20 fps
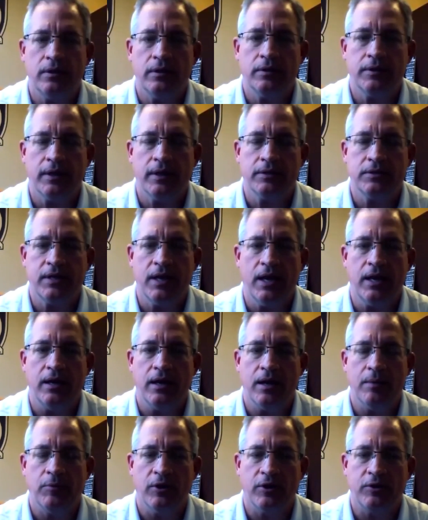thanks, Ken, and
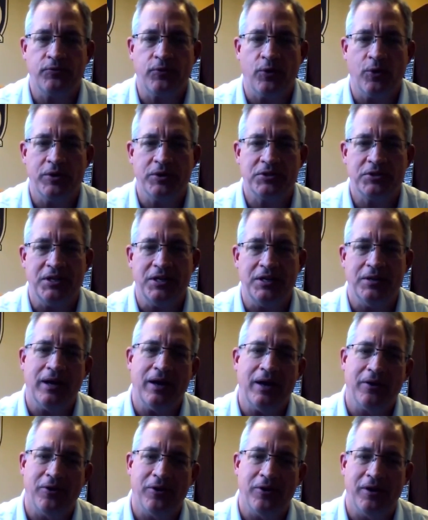I'm looking forward to seeing you
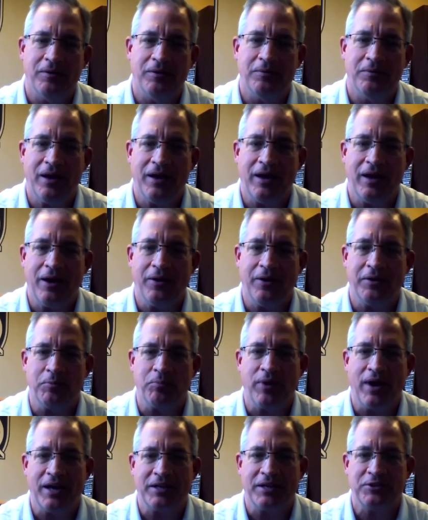out on a out at the
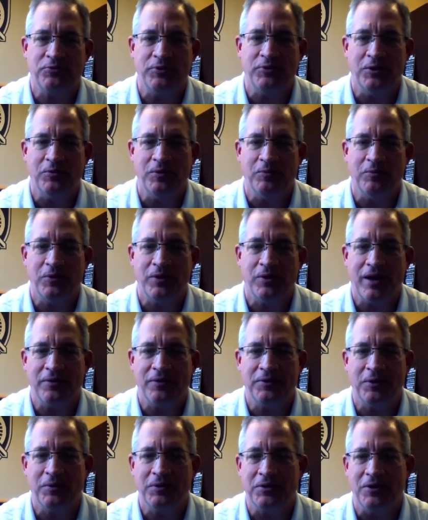practice field when we're out
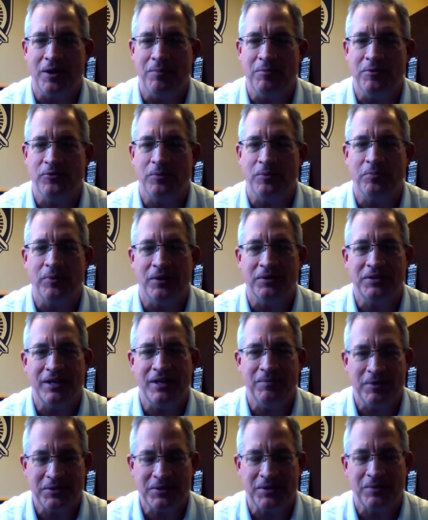there with the Army football
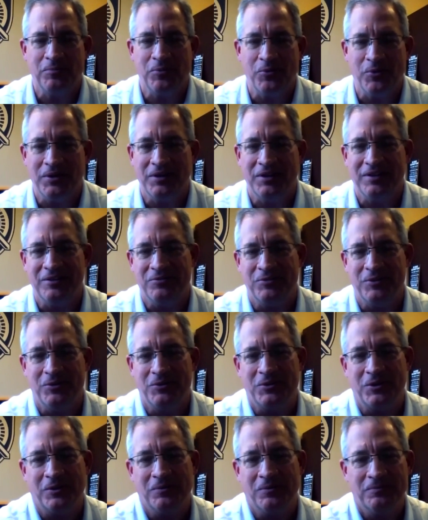team at some point in the
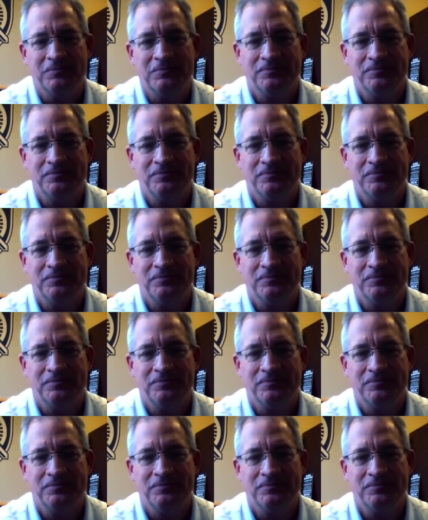future.